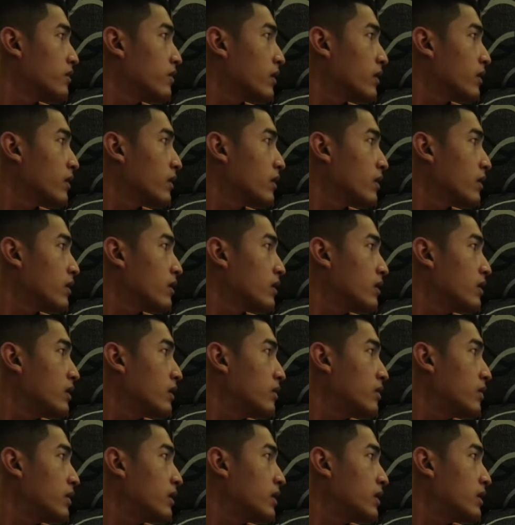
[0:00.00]
for
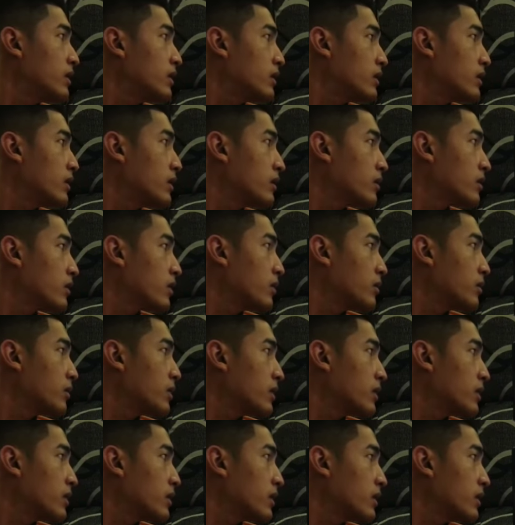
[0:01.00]
the monitor,
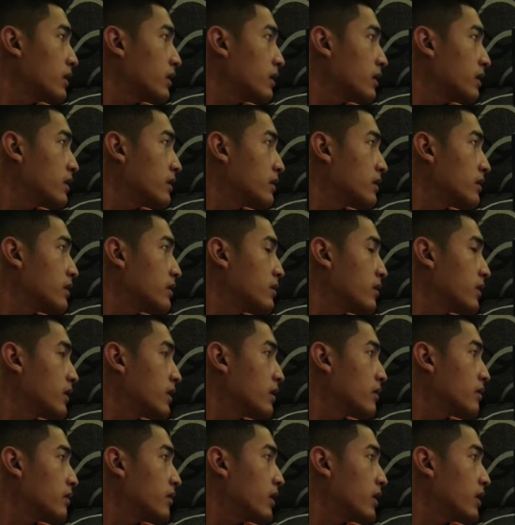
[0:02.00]
computer case,
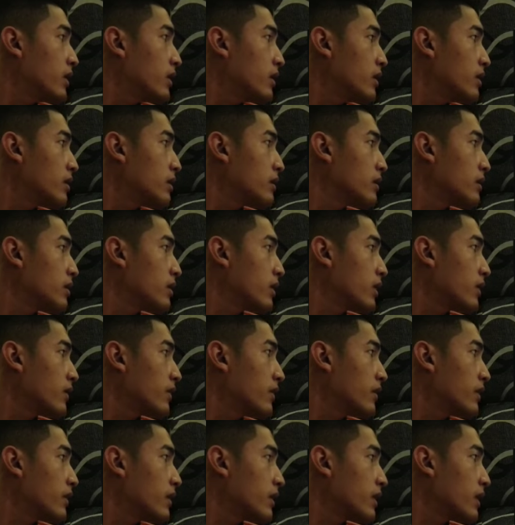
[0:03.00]
motherboard,
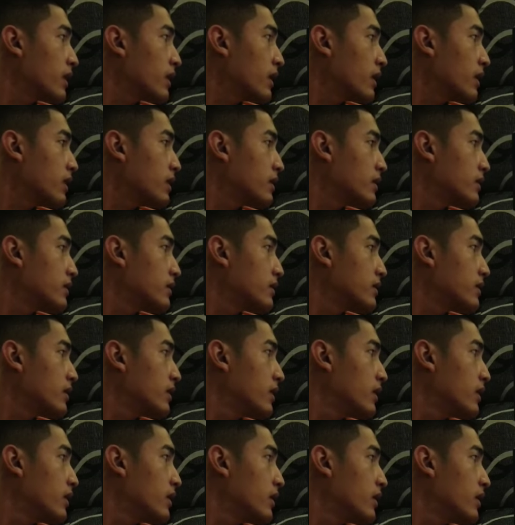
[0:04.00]
graphic card,
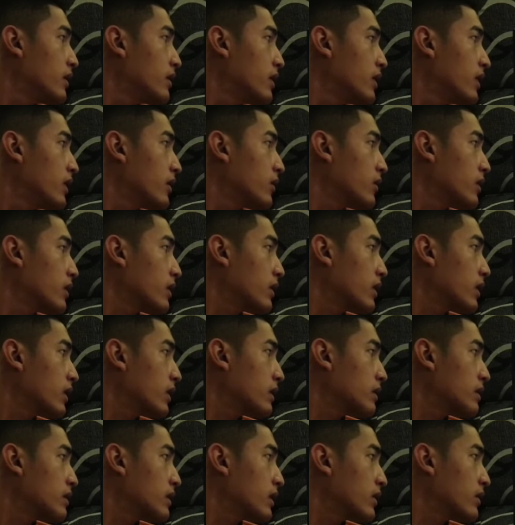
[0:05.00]
network
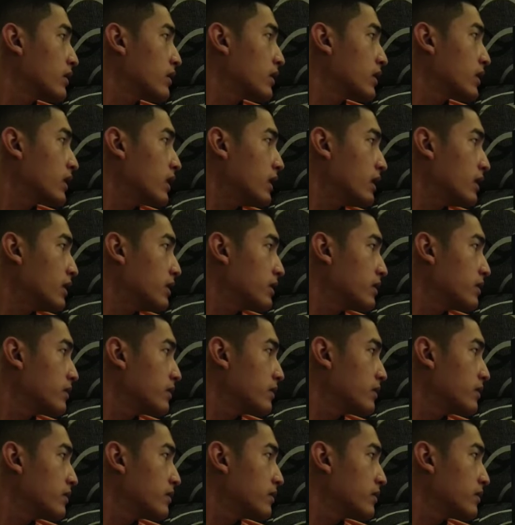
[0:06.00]
card, sound card,
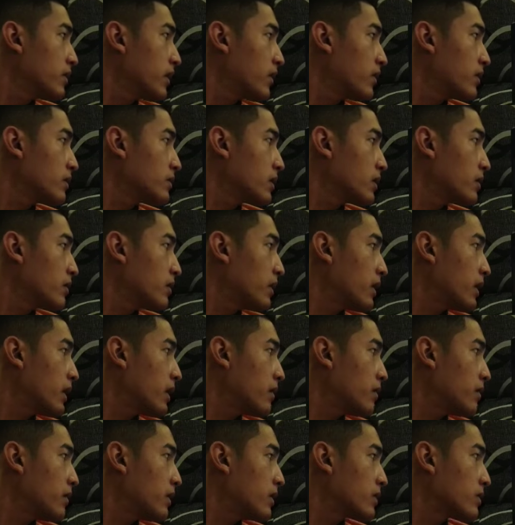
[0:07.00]
power
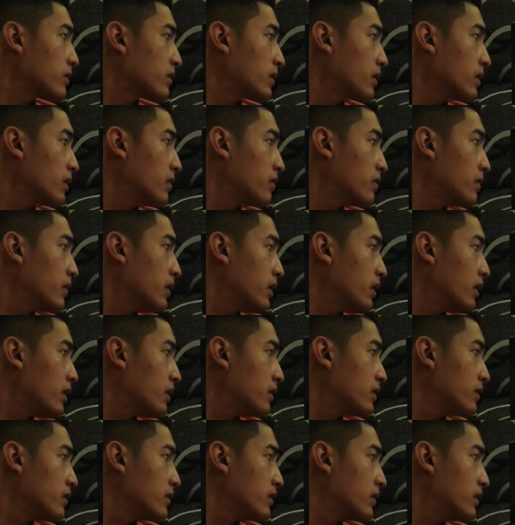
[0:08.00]
supply, mouse,
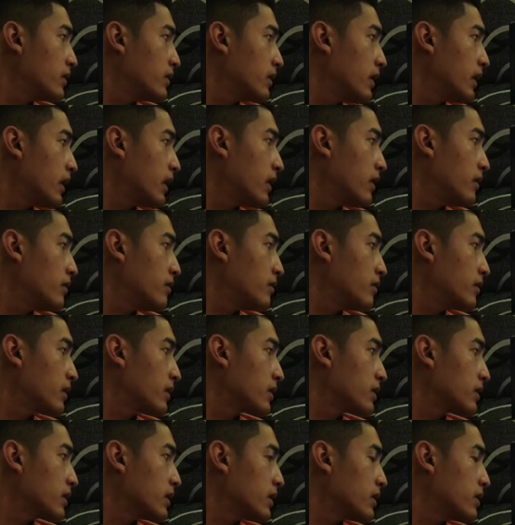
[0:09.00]
keyboard, RAM,
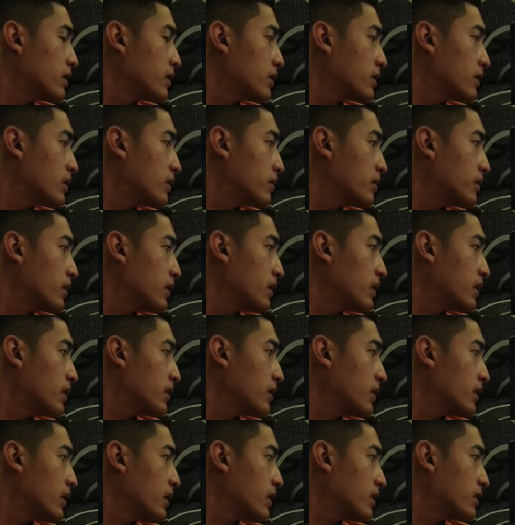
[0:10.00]
processor,
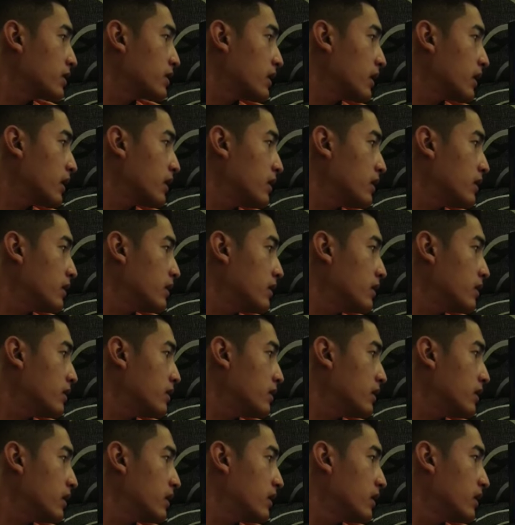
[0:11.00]
printer and
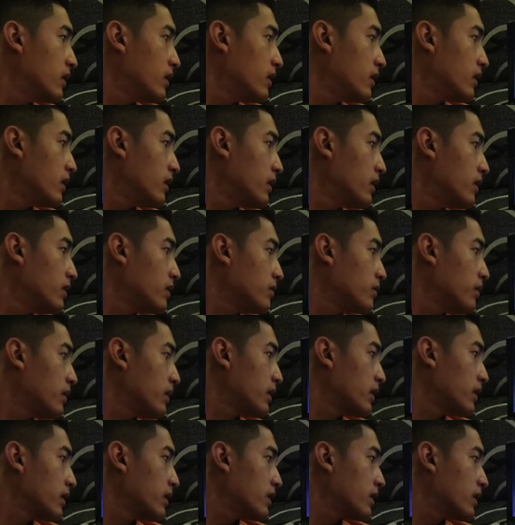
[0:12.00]
scanner,
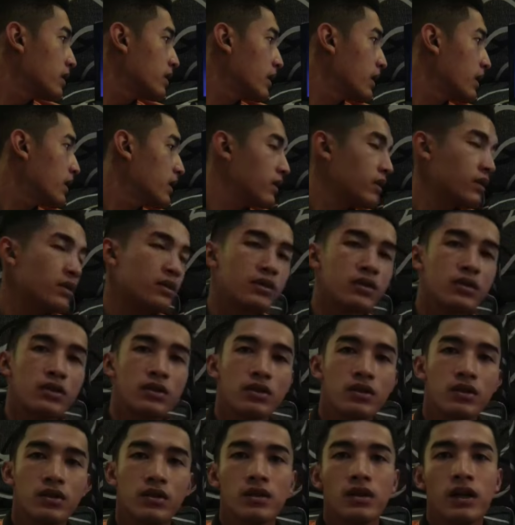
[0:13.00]
speaker, and
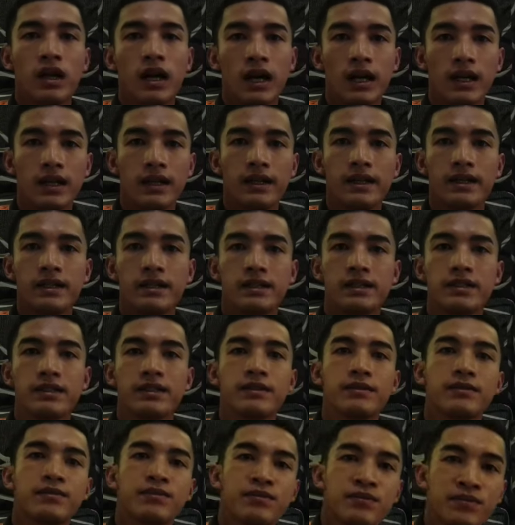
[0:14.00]
also hard
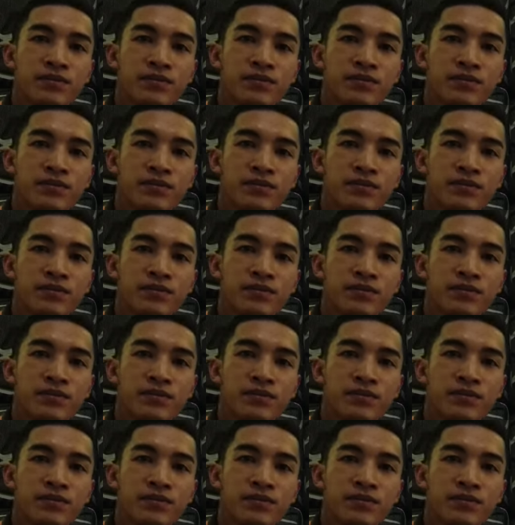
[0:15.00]
disk.